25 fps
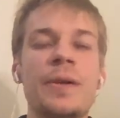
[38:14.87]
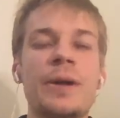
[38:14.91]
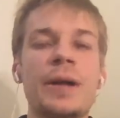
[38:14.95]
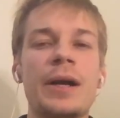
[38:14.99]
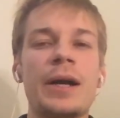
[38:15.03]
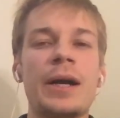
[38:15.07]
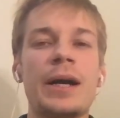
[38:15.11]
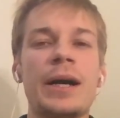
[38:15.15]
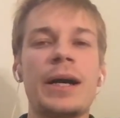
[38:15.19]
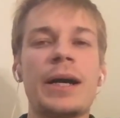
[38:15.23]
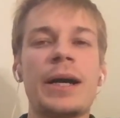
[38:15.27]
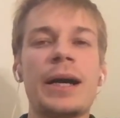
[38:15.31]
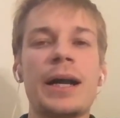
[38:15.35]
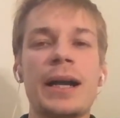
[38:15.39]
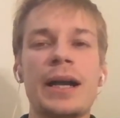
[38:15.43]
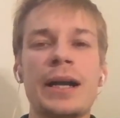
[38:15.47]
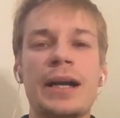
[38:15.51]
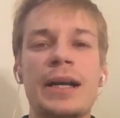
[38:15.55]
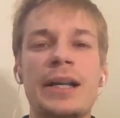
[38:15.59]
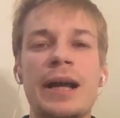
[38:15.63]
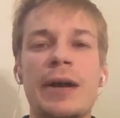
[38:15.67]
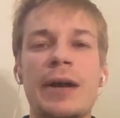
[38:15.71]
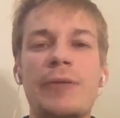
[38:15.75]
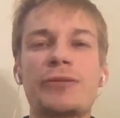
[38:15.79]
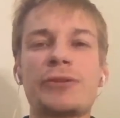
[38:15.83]

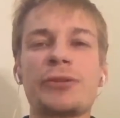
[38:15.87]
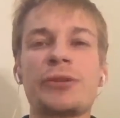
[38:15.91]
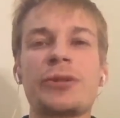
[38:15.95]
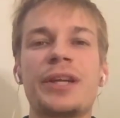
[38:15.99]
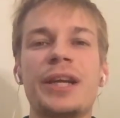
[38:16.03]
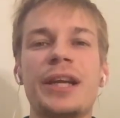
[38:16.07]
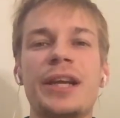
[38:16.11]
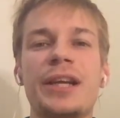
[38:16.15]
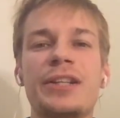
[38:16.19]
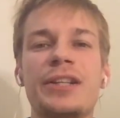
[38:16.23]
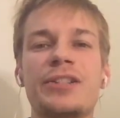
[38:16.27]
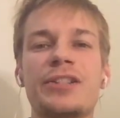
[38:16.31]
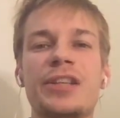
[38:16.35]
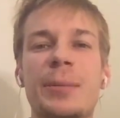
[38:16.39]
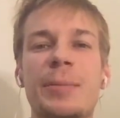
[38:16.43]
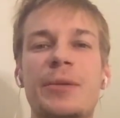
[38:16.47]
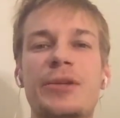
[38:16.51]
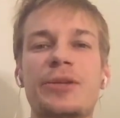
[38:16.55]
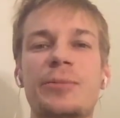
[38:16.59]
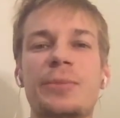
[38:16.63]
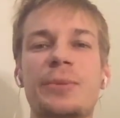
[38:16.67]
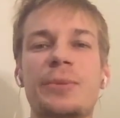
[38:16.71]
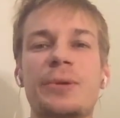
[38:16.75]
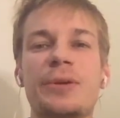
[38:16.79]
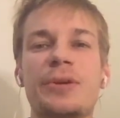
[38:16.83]
and after gain some
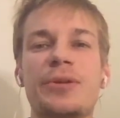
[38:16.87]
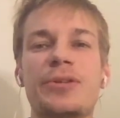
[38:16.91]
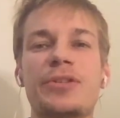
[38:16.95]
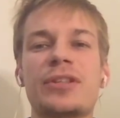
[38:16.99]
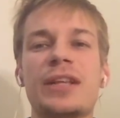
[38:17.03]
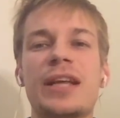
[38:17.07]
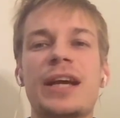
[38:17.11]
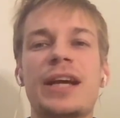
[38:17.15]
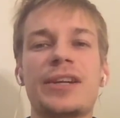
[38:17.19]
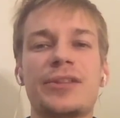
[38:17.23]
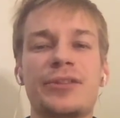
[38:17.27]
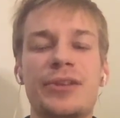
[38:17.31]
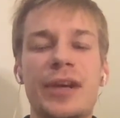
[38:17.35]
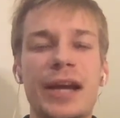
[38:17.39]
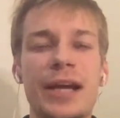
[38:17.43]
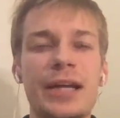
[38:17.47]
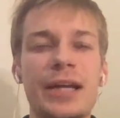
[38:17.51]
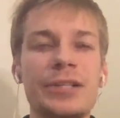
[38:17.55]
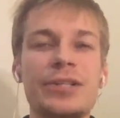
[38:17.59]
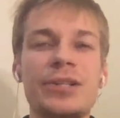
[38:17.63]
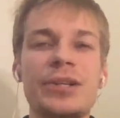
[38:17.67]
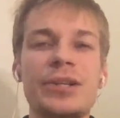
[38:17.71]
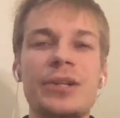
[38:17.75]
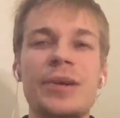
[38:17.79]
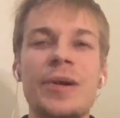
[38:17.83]
experience like
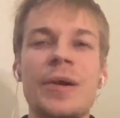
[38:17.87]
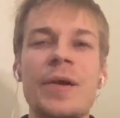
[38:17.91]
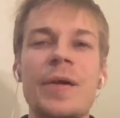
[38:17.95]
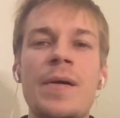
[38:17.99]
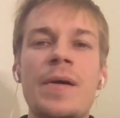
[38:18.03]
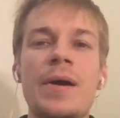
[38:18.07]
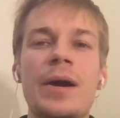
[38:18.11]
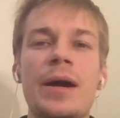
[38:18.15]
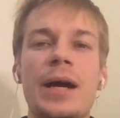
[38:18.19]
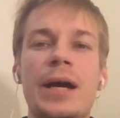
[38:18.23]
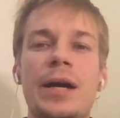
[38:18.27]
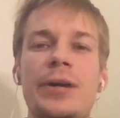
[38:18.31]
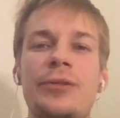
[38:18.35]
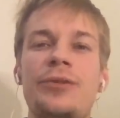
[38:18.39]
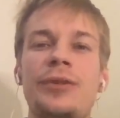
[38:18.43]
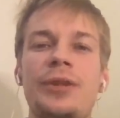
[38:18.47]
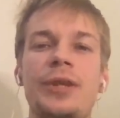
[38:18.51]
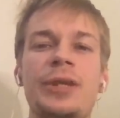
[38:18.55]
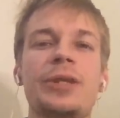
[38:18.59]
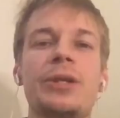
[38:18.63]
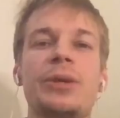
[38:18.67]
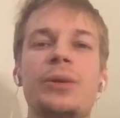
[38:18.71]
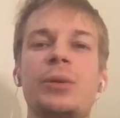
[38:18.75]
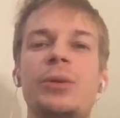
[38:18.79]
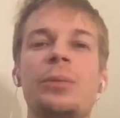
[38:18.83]
that, I
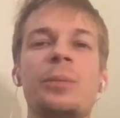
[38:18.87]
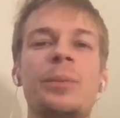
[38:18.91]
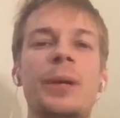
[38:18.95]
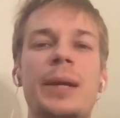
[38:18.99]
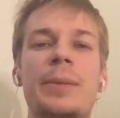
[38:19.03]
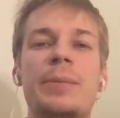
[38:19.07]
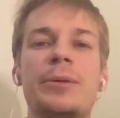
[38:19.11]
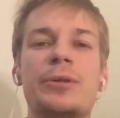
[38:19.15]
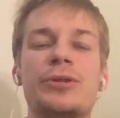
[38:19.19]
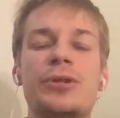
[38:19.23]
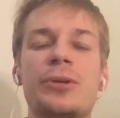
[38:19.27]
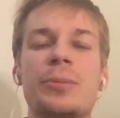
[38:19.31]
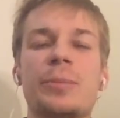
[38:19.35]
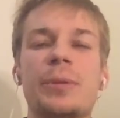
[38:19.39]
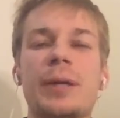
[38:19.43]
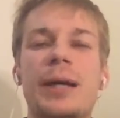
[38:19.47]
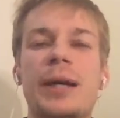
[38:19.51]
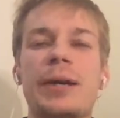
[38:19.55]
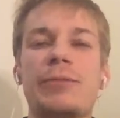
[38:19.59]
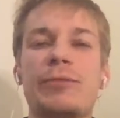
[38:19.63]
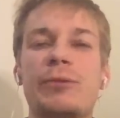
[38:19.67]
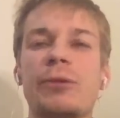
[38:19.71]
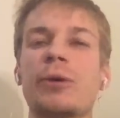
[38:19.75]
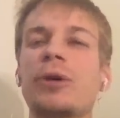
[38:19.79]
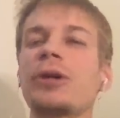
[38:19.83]
think you will be able to
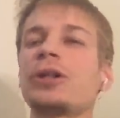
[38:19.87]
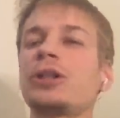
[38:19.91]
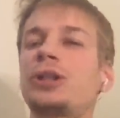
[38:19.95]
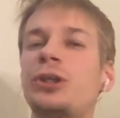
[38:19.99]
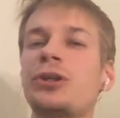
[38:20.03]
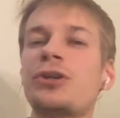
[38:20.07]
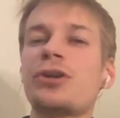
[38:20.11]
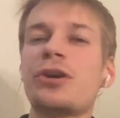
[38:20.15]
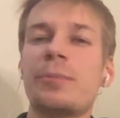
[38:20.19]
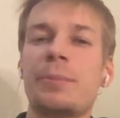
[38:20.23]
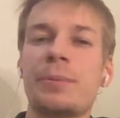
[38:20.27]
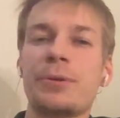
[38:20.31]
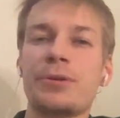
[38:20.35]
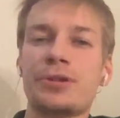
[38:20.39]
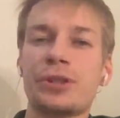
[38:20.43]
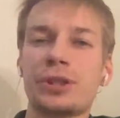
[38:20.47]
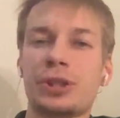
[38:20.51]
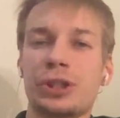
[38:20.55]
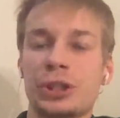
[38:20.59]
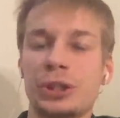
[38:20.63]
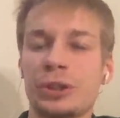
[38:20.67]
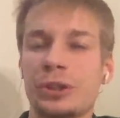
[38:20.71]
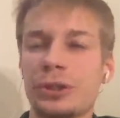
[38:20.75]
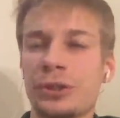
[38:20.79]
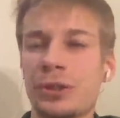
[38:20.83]
apply for a junior
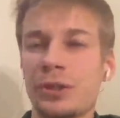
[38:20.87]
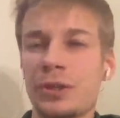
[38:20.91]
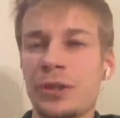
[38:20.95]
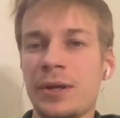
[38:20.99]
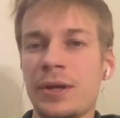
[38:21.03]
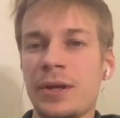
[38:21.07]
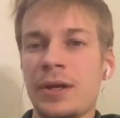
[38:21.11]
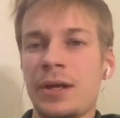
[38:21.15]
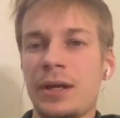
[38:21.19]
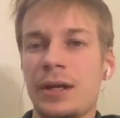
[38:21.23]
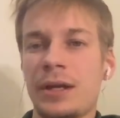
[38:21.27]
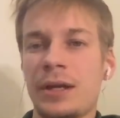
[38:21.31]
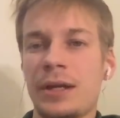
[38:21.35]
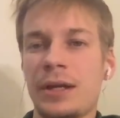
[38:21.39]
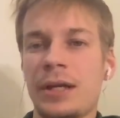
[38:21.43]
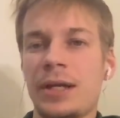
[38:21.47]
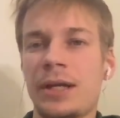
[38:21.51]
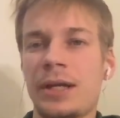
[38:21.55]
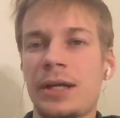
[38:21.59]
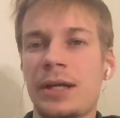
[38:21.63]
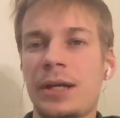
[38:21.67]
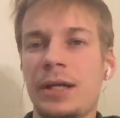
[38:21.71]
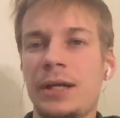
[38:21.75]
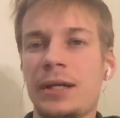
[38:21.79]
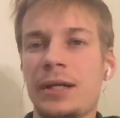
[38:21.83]
position
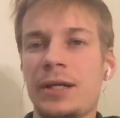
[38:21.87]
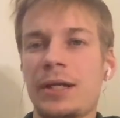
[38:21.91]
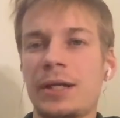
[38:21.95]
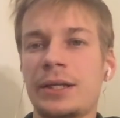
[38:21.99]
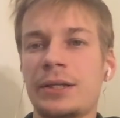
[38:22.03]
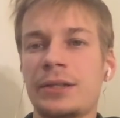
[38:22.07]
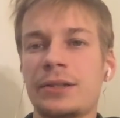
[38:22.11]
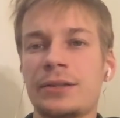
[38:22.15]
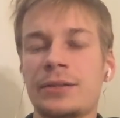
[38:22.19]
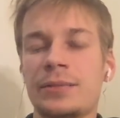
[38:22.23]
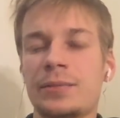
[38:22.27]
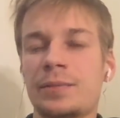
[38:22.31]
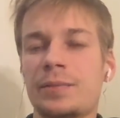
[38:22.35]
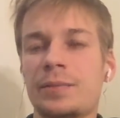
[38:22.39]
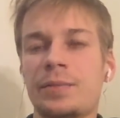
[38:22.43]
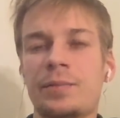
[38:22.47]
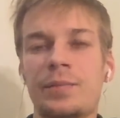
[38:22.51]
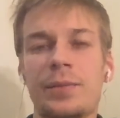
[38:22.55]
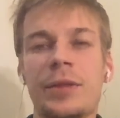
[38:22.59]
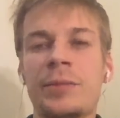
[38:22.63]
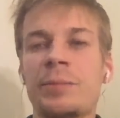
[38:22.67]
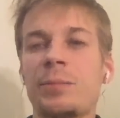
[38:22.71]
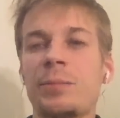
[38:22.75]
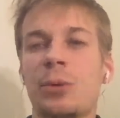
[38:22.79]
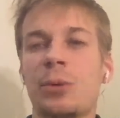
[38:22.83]
in
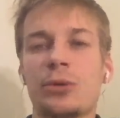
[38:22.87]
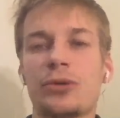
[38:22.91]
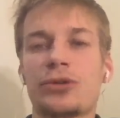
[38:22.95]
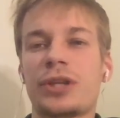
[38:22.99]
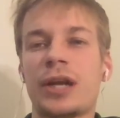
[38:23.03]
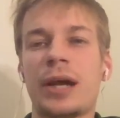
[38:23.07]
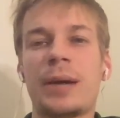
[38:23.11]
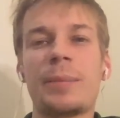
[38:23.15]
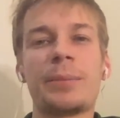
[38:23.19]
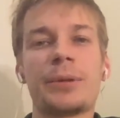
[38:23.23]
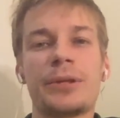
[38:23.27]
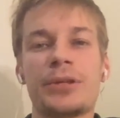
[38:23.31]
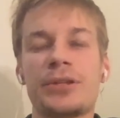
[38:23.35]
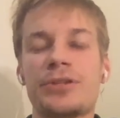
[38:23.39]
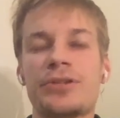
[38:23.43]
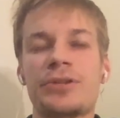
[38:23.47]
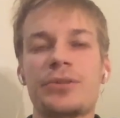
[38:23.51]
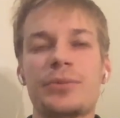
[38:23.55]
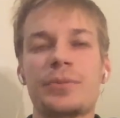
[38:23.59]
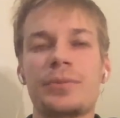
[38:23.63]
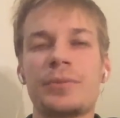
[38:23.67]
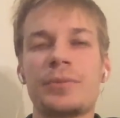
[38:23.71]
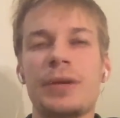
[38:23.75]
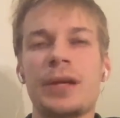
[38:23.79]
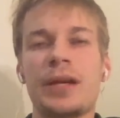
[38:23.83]
most
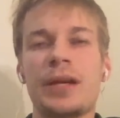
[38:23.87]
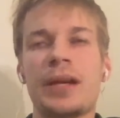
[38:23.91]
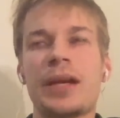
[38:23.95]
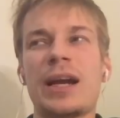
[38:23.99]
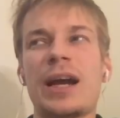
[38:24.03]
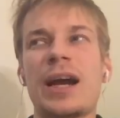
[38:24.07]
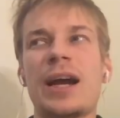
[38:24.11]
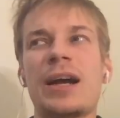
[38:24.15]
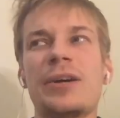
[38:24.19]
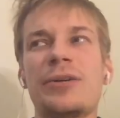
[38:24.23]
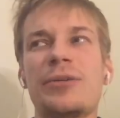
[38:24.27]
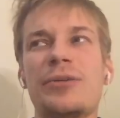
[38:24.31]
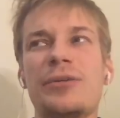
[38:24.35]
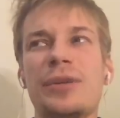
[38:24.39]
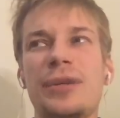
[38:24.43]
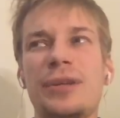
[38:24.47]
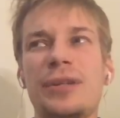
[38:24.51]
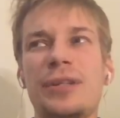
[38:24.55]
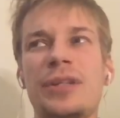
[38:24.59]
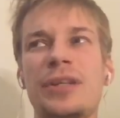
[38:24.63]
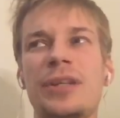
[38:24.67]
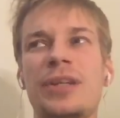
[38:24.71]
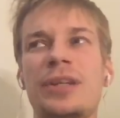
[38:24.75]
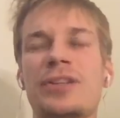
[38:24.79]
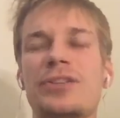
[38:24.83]
companies. I
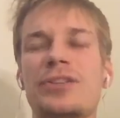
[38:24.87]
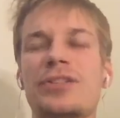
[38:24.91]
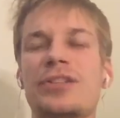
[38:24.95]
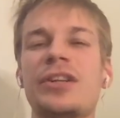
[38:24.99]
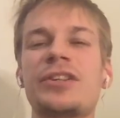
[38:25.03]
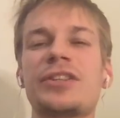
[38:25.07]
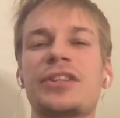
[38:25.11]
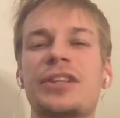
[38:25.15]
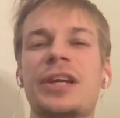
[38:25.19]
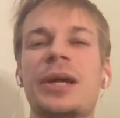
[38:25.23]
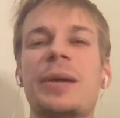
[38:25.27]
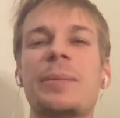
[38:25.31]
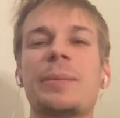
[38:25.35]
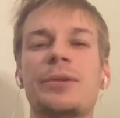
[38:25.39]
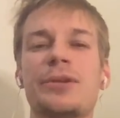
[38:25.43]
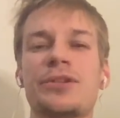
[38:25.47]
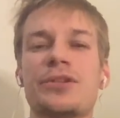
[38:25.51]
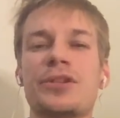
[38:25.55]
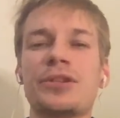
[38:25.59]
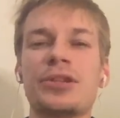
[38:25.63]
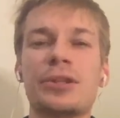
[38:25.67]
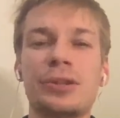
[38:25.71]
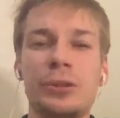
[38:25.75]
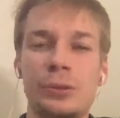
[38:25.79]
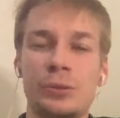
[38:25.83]
think consulting
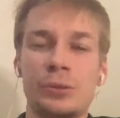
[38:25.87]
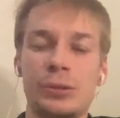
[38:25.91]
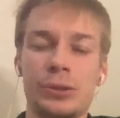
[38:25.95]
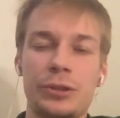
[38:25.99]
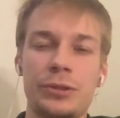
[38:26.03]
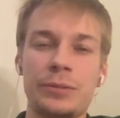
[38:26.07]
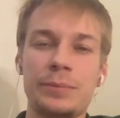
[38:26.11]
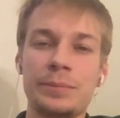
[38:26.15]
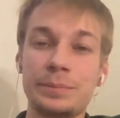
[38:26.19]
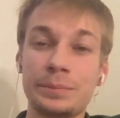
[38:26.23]
companies included.